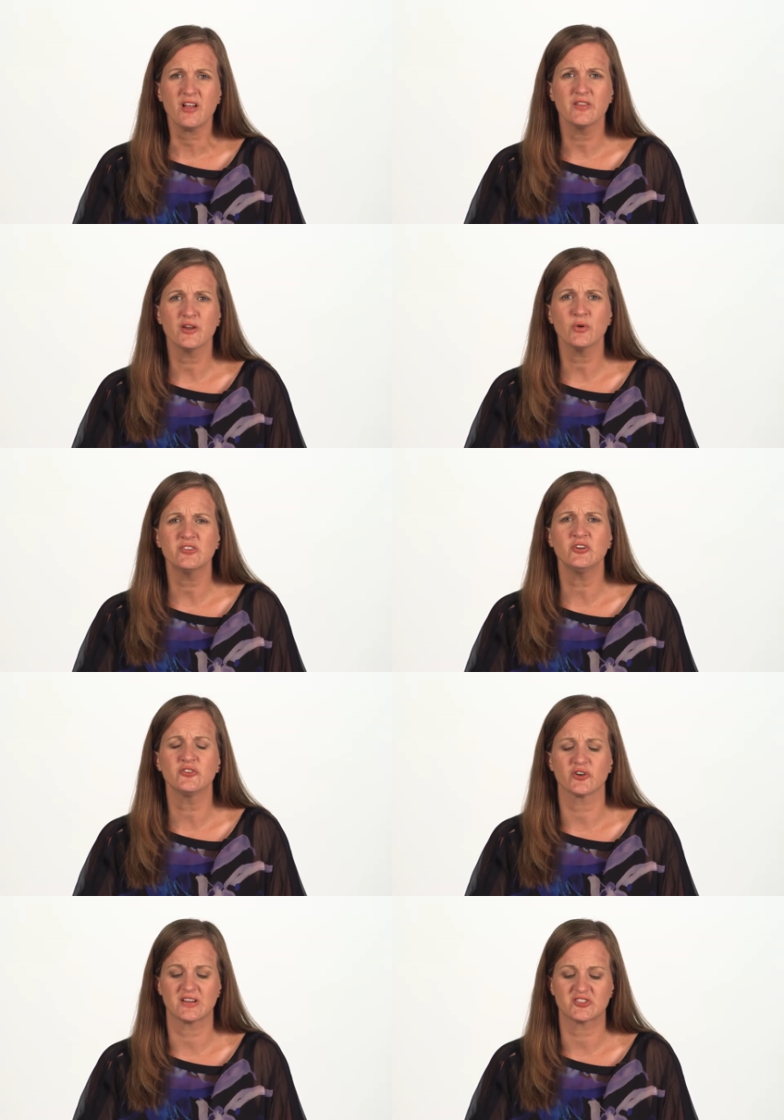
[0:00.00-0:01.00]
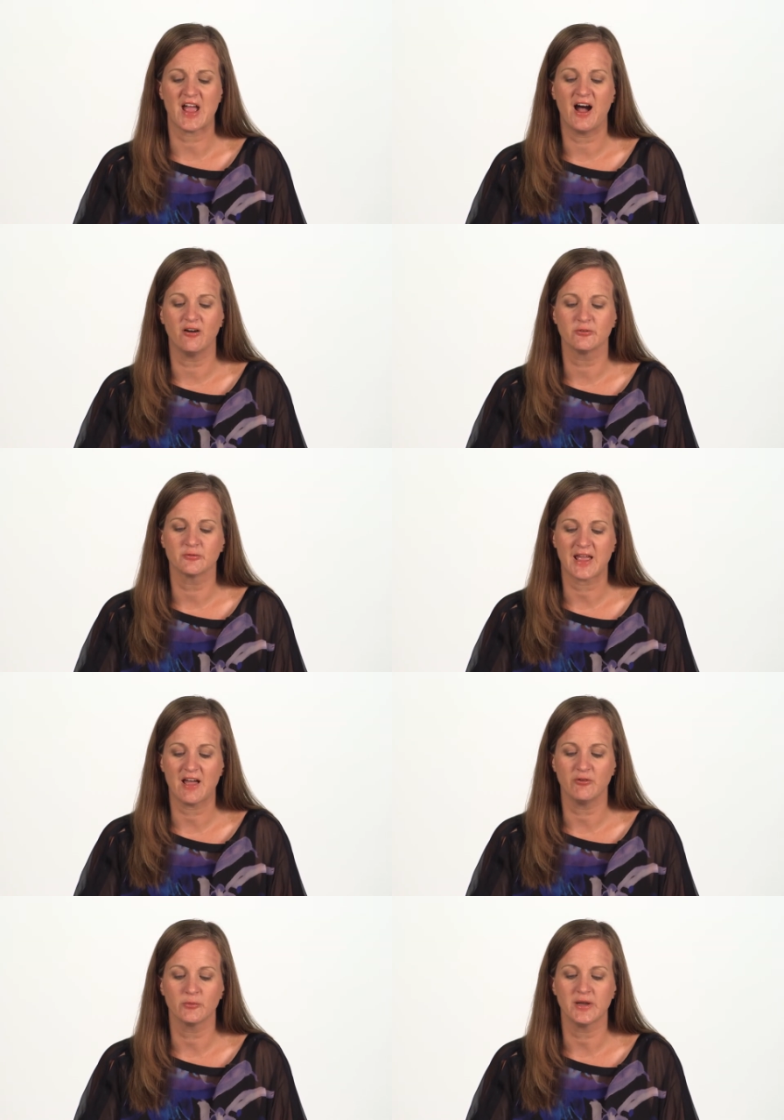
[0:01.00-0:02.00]
the original Turkish
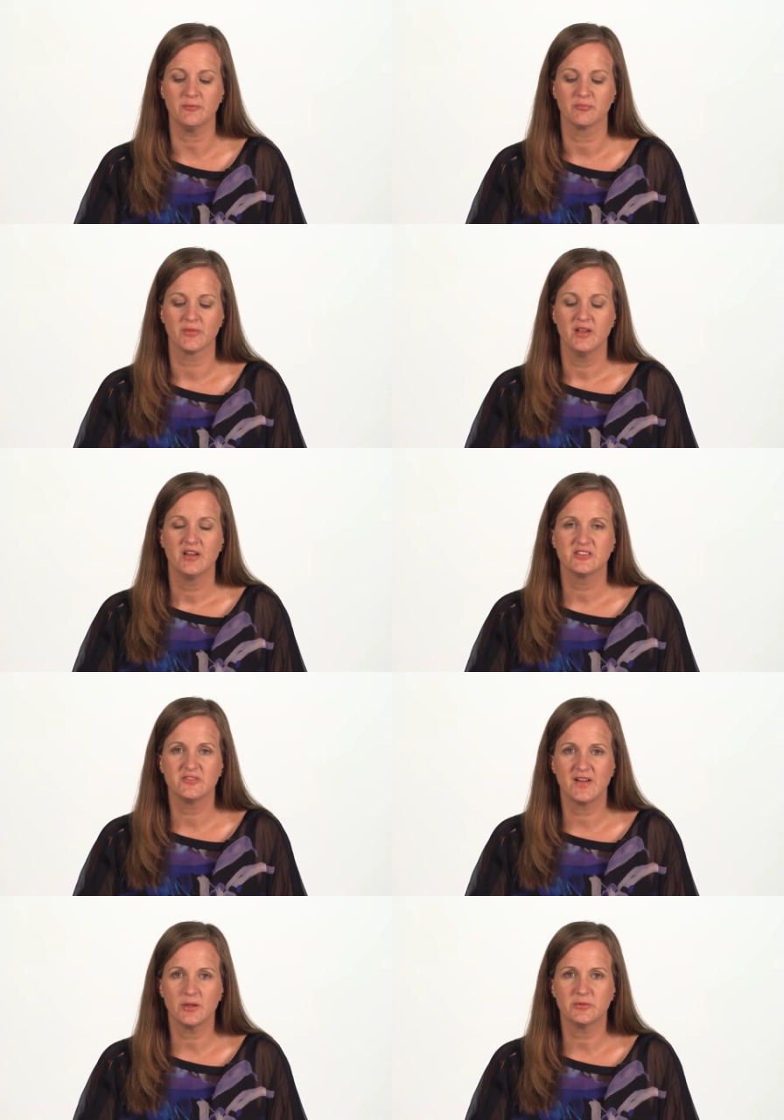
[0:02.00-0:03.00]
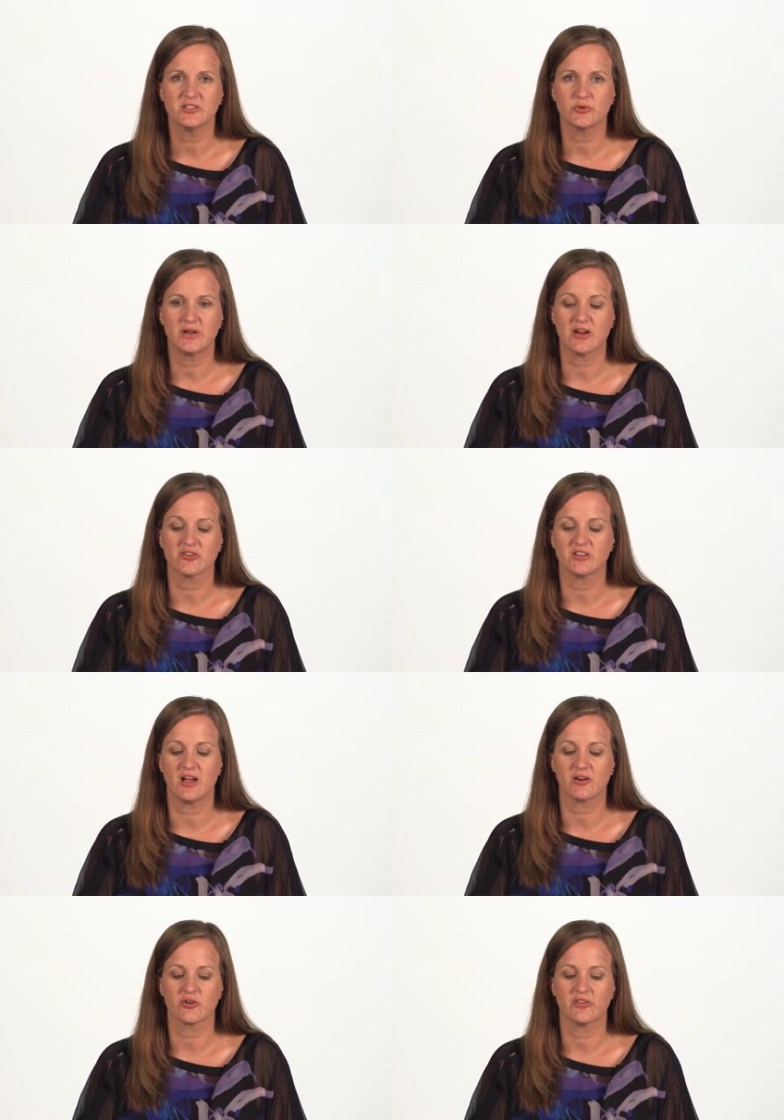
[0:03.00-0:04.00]
cavalry developed into an
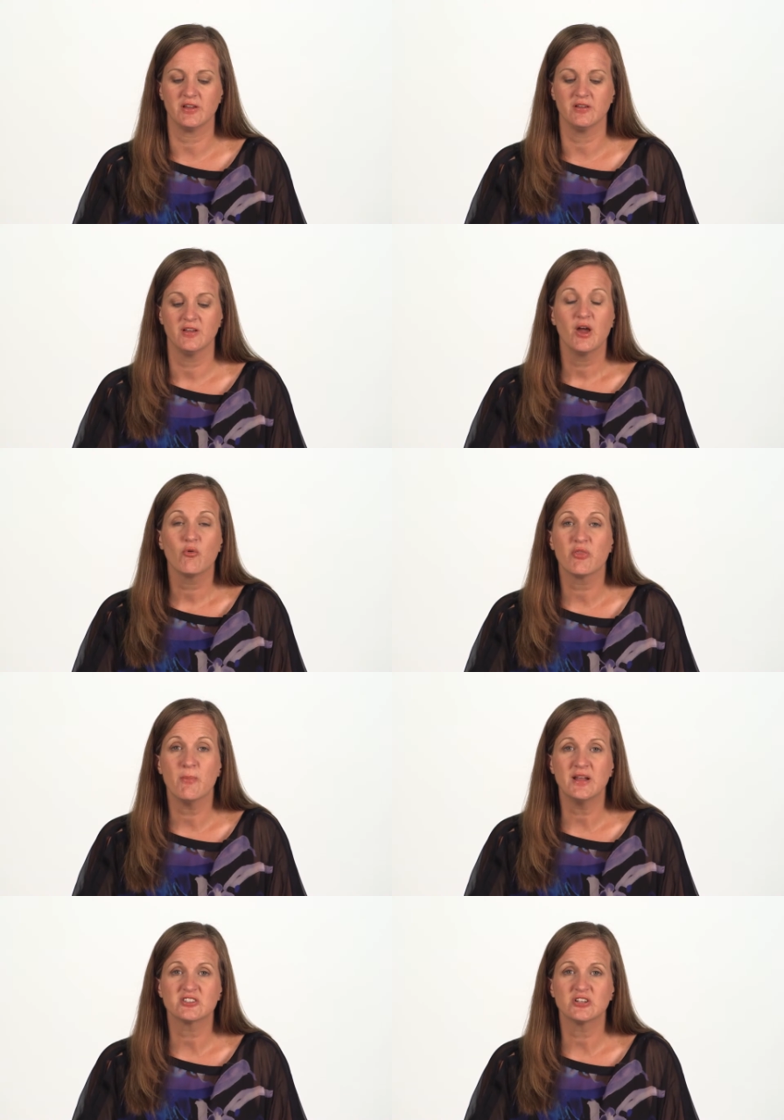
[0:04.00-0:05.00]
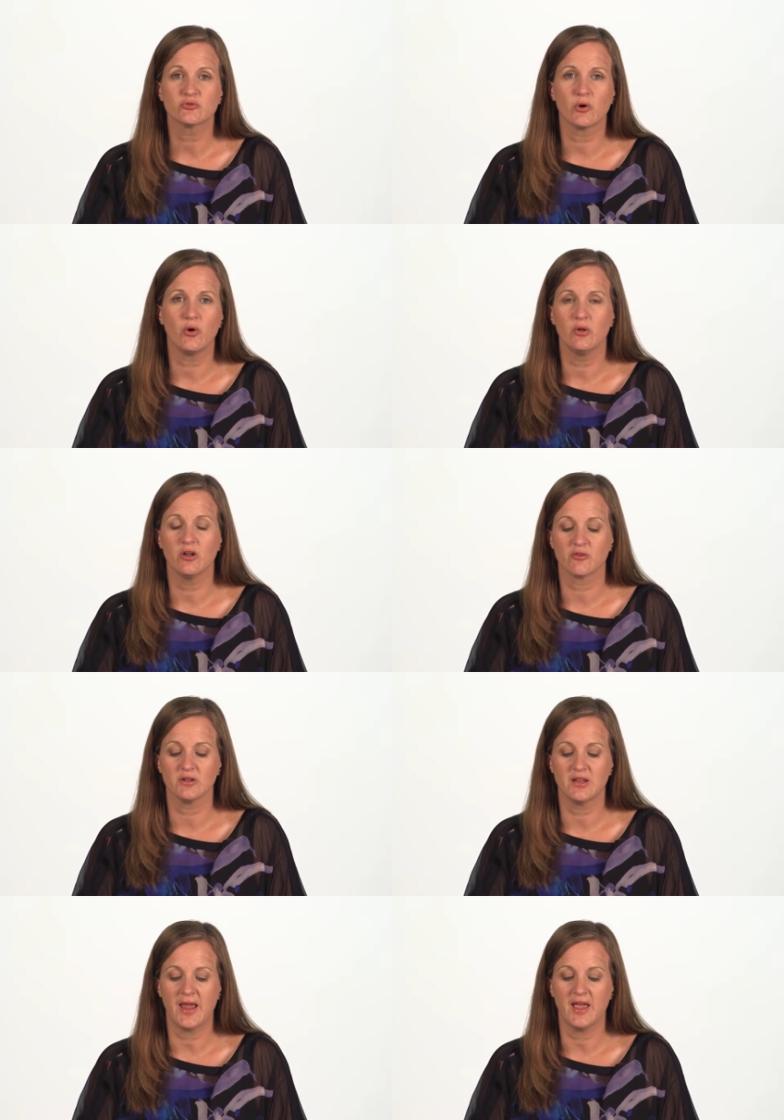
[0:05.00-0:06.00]
aristocracy with much control over
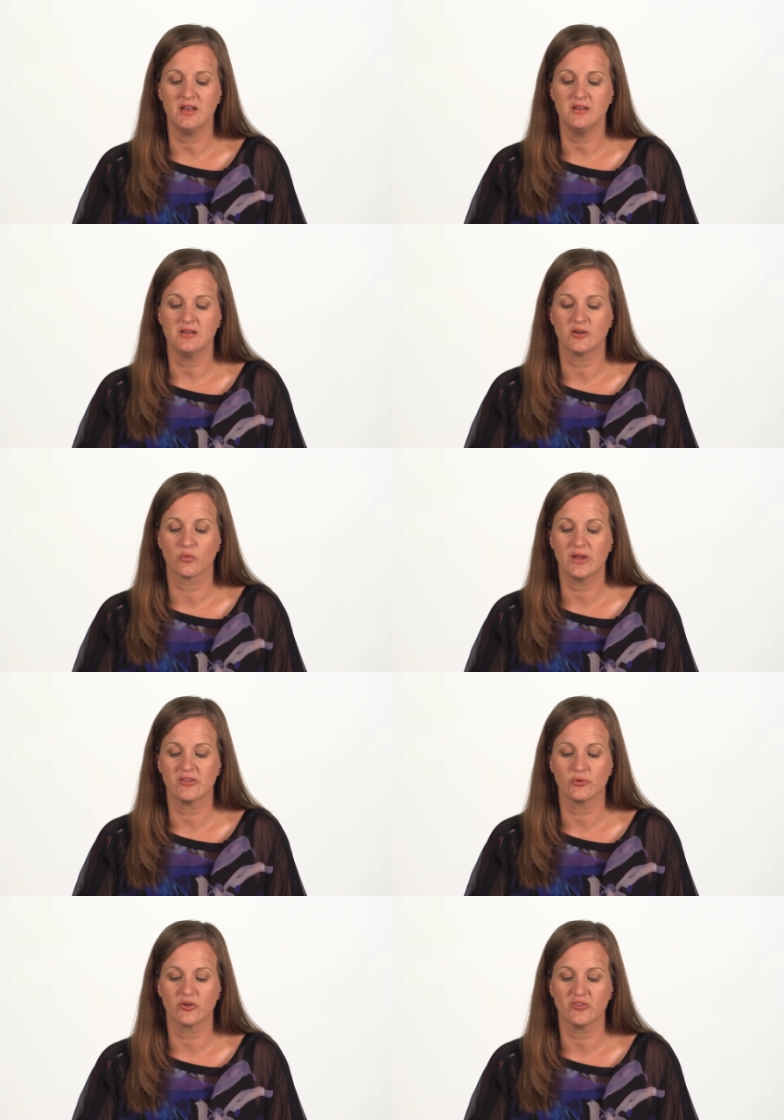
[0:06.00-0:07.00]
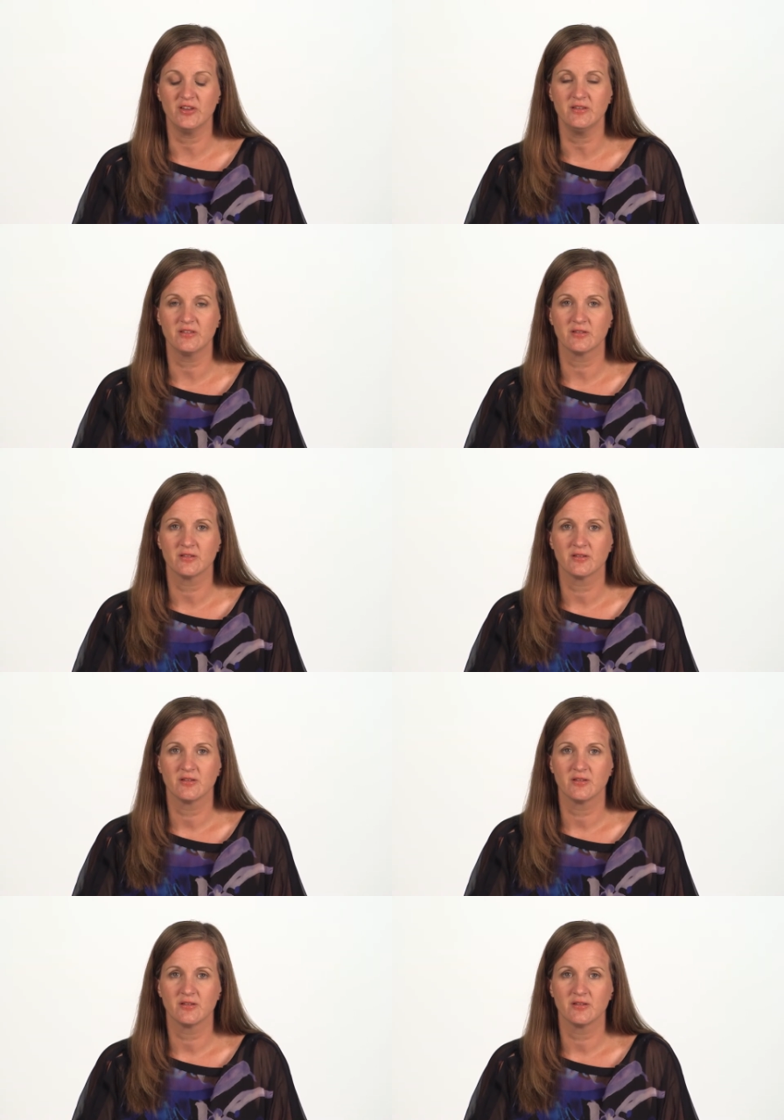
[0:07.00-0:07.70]
land and resources,